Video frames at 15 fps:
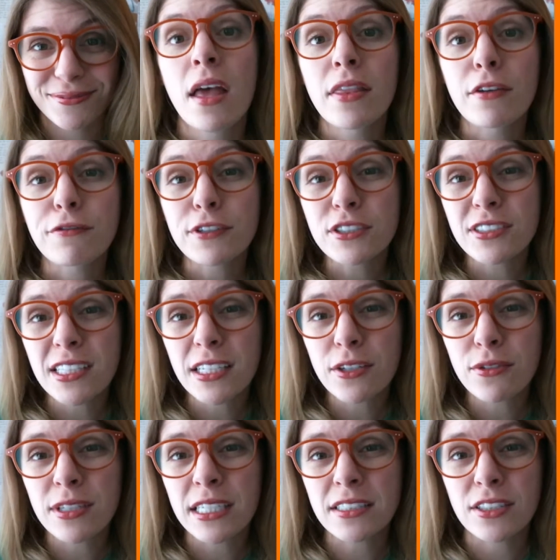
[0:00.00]
The first thing you
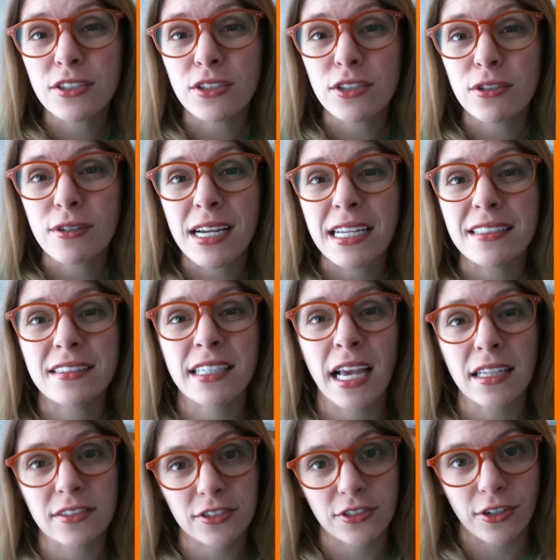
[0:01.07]
need to do is
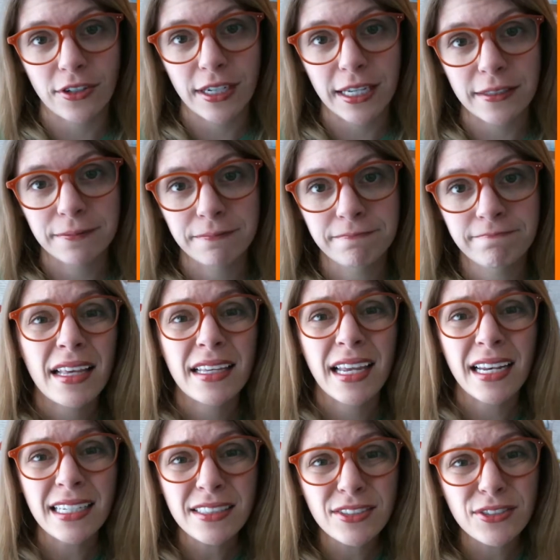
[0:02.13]
get started.
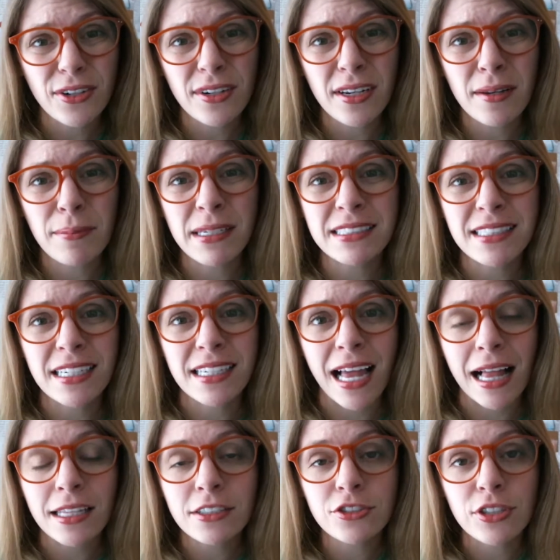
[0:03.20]
Getting started means
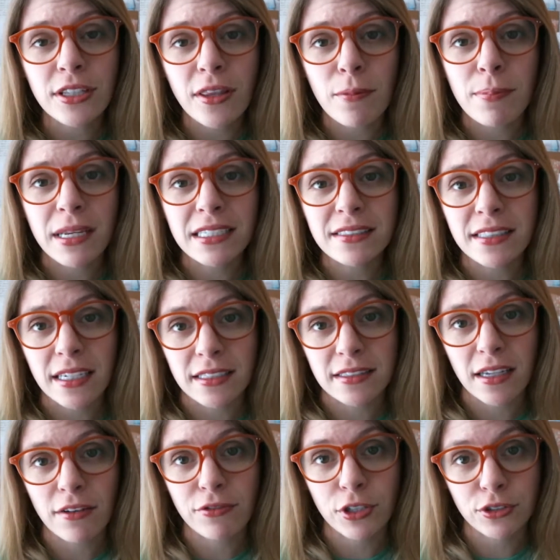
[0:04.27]
acknowledging the basics
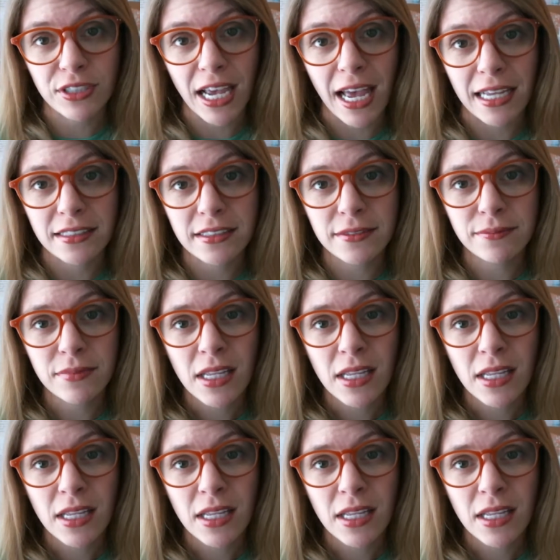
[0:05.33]
of your debt.